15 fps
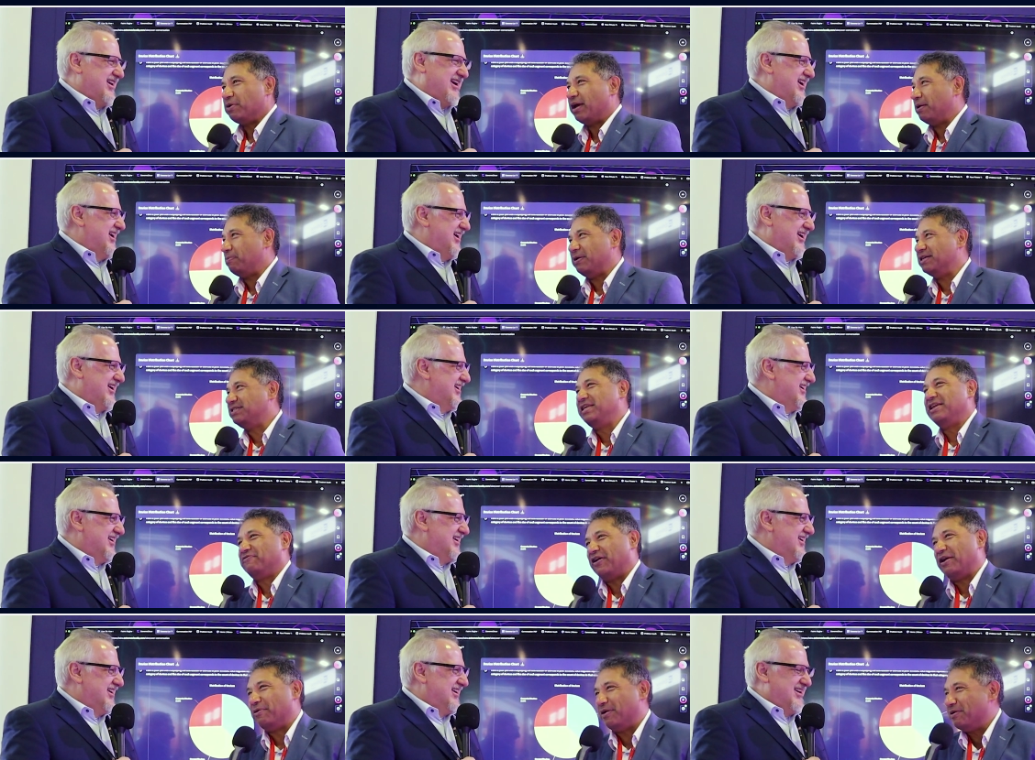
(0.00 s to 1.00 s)
Speaker 1: yeah. APs in
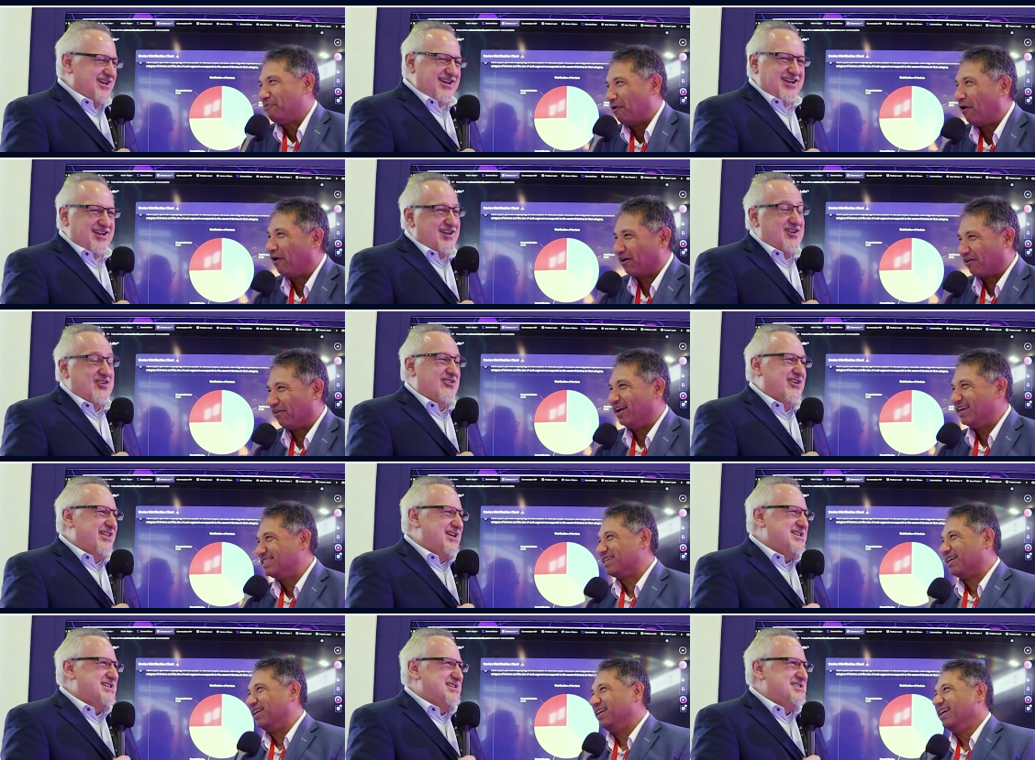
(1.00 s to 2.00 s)
Fenway Park, right?" Well,
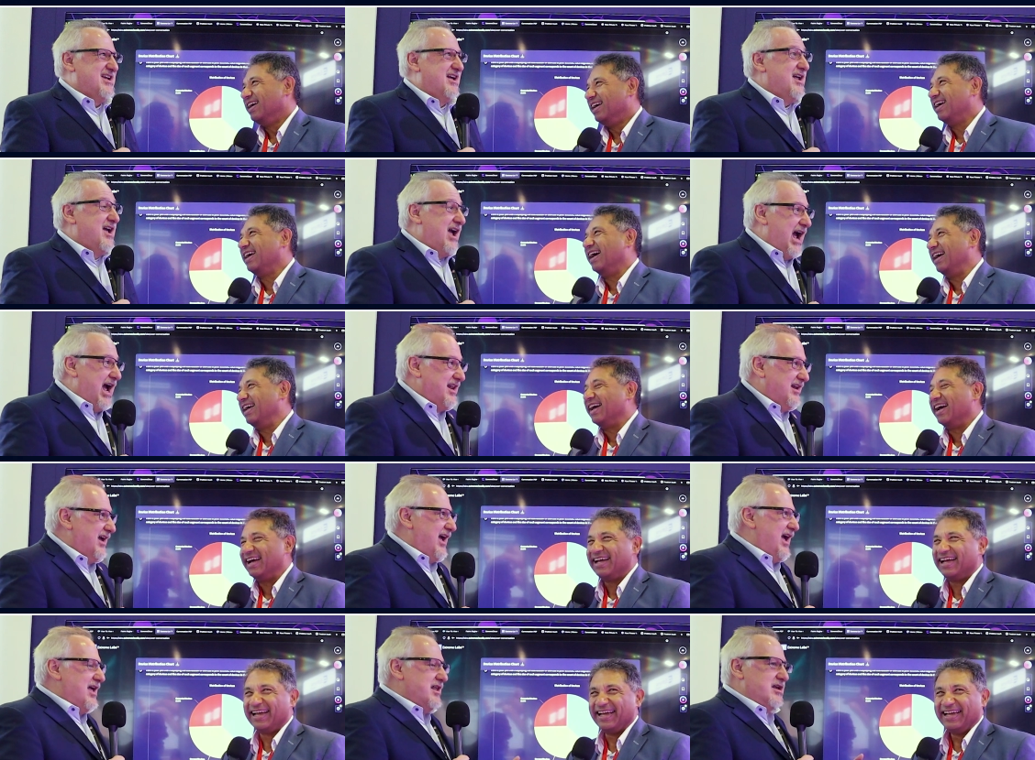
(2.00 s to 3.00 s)
that's so, just it. yeah,
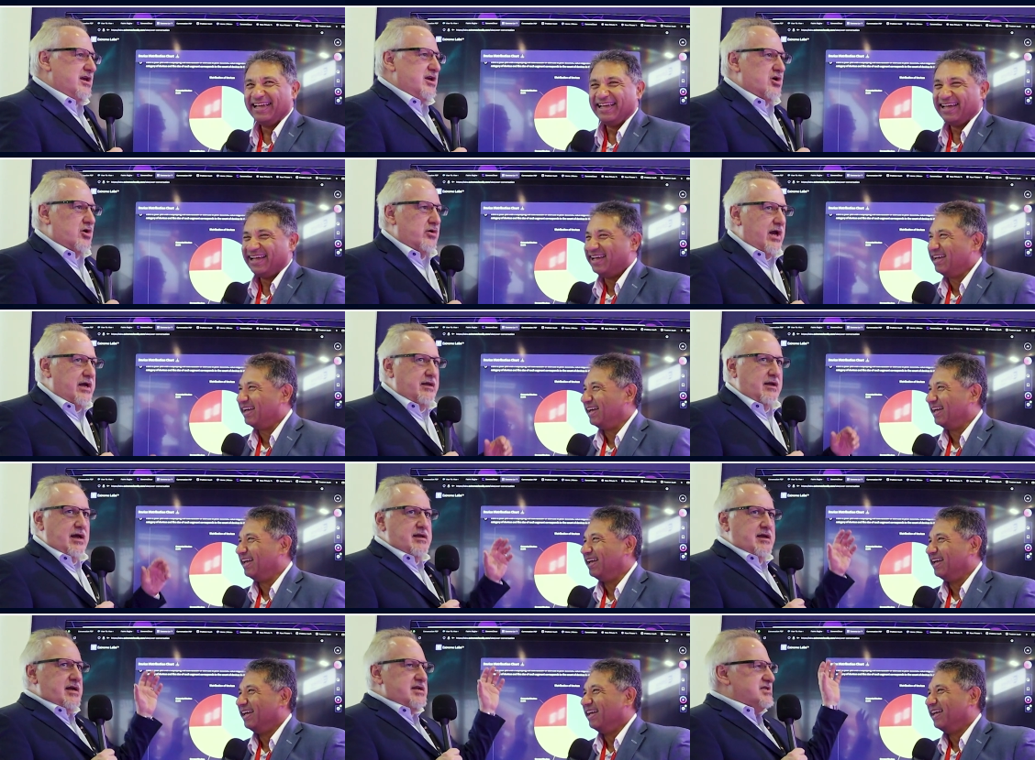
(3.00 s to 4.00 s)
and, yeah.
Speaker 2: and, you know, and,
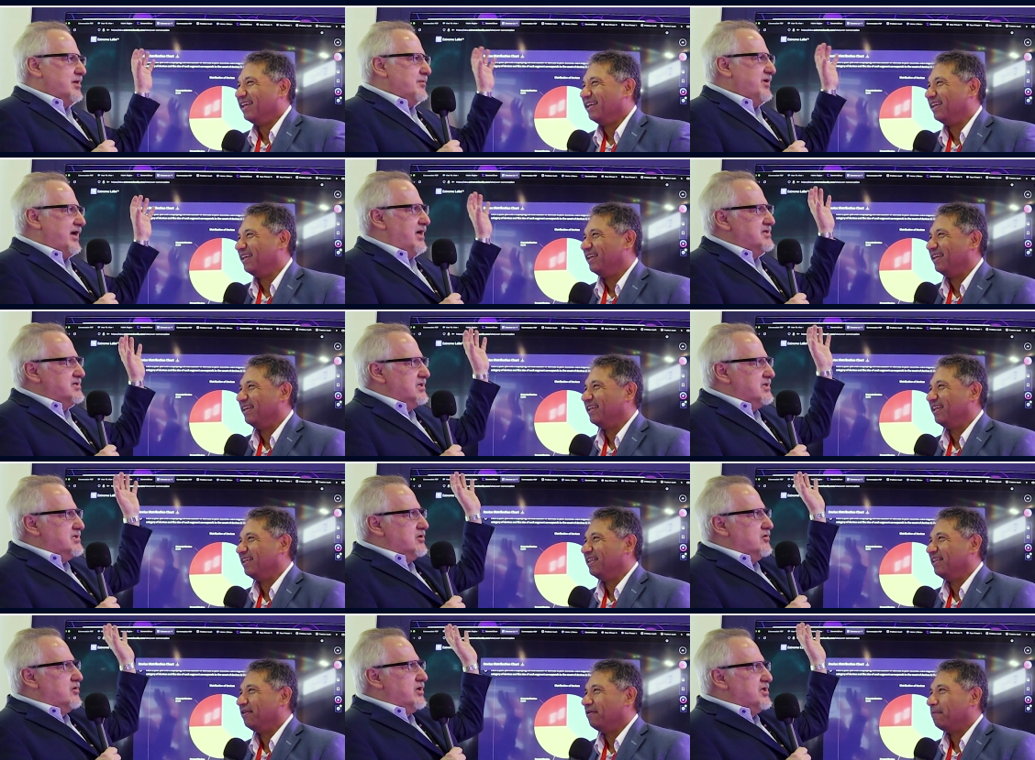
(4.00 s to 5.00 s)
and in some cases
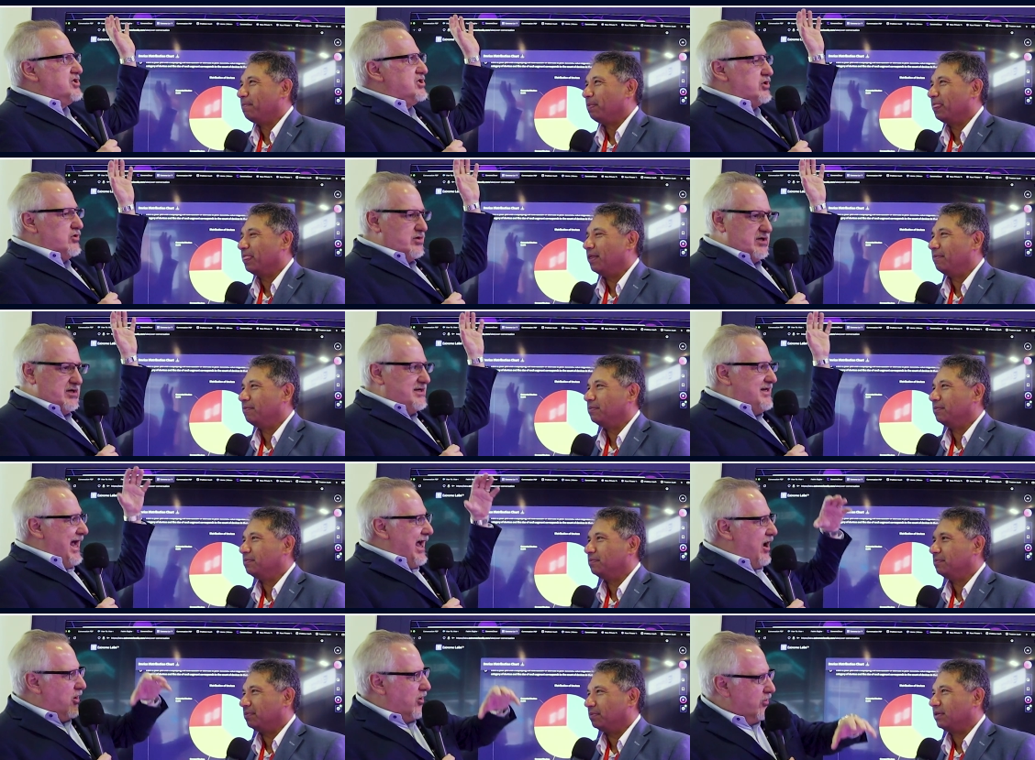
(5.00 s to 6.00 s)
you can shoot
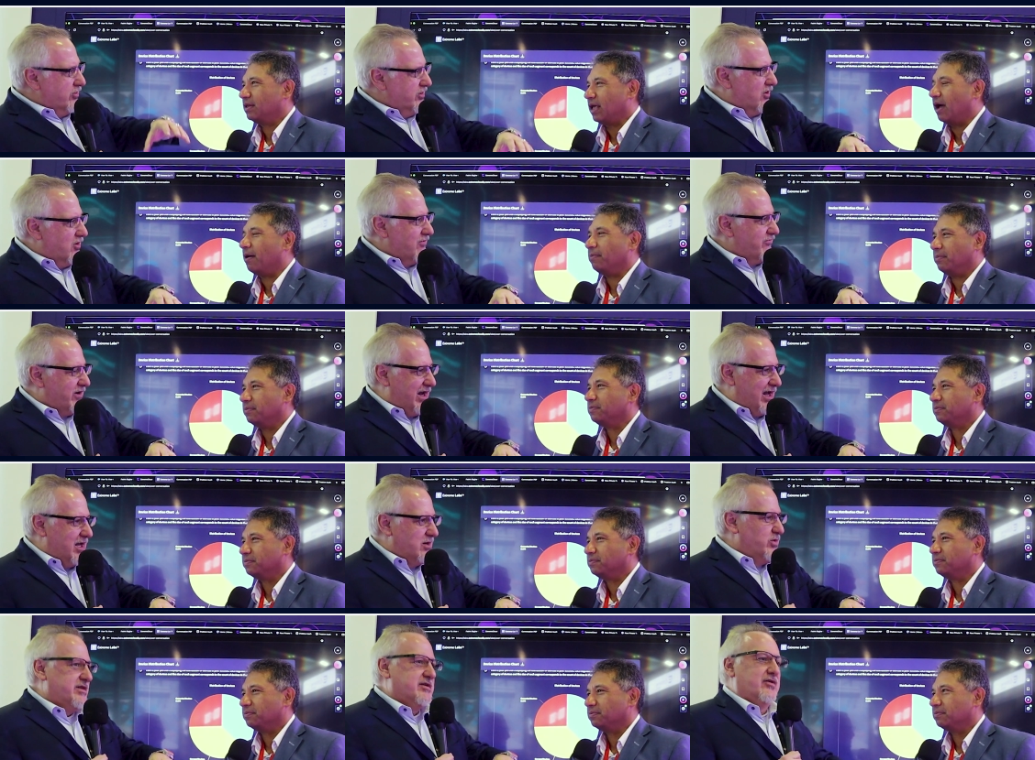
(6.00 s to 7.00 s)
down yeah.
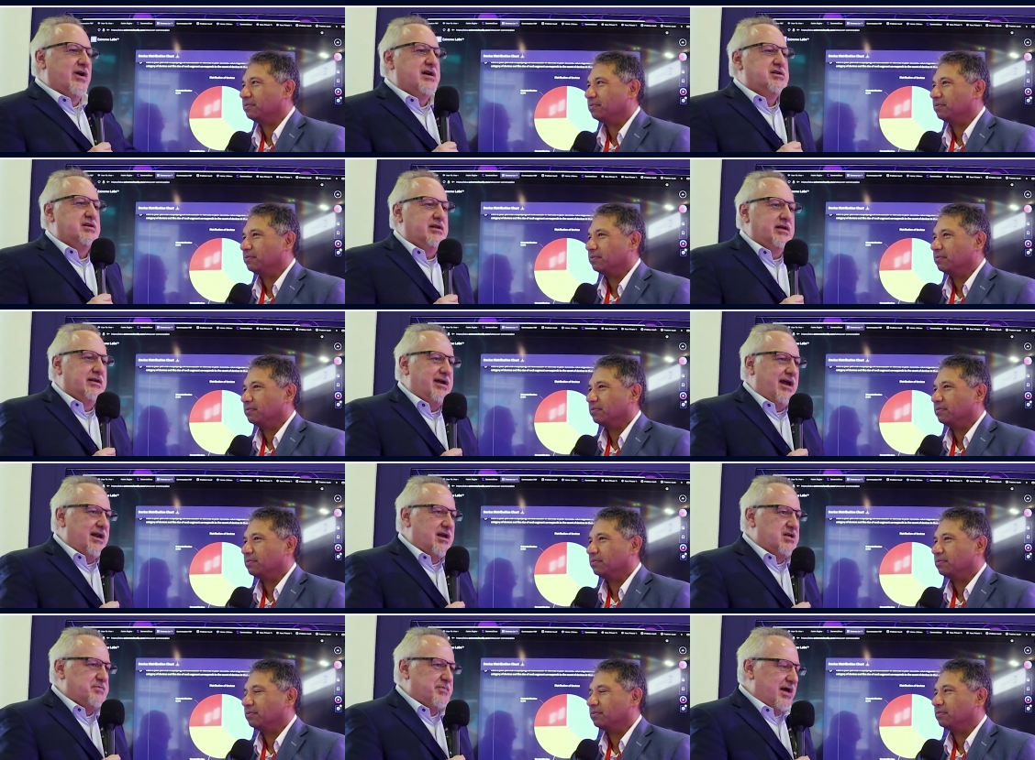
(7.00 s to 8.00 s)
overhead with directional
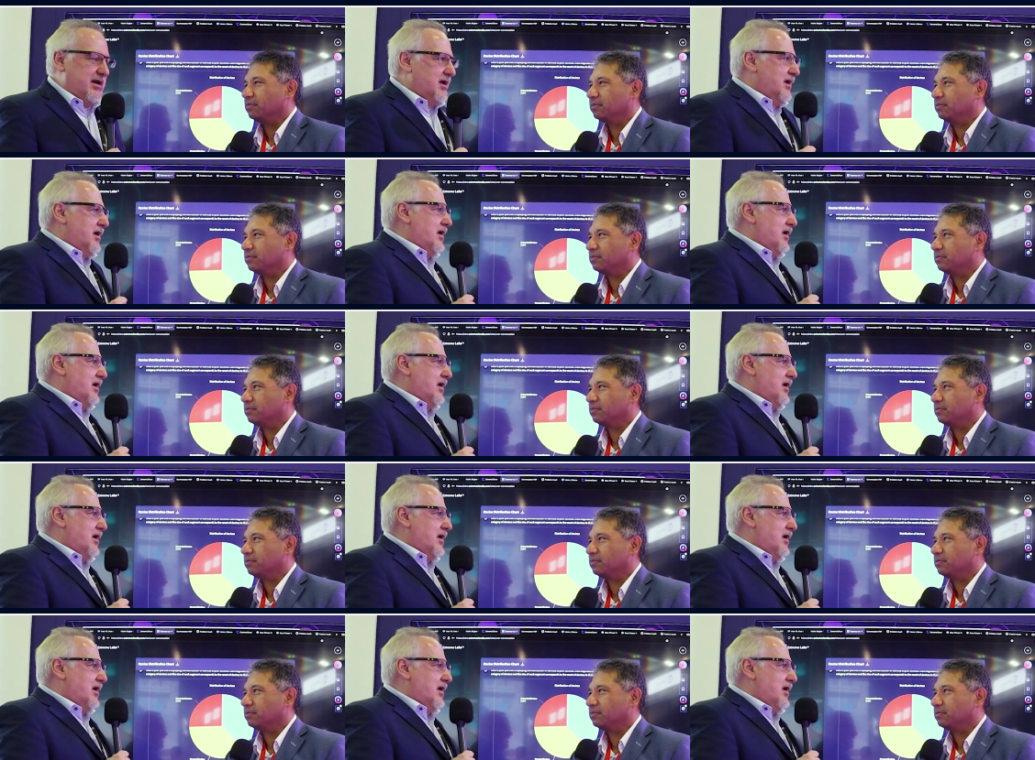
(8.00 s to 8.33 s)
antennas, but